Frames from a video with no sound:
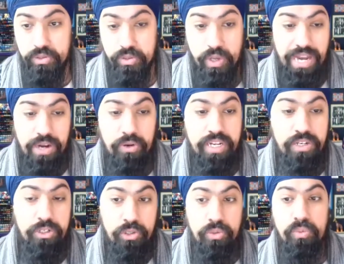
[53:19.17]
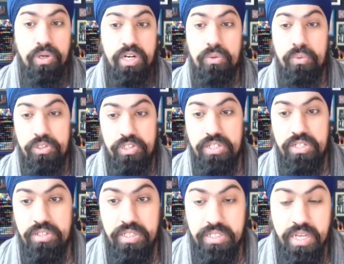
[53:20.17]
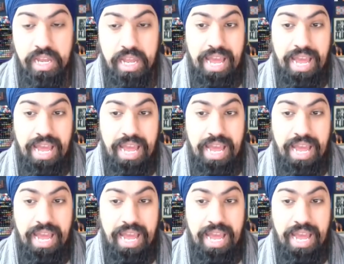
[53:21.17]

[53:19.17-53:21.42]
So how can you work with Gen Zs?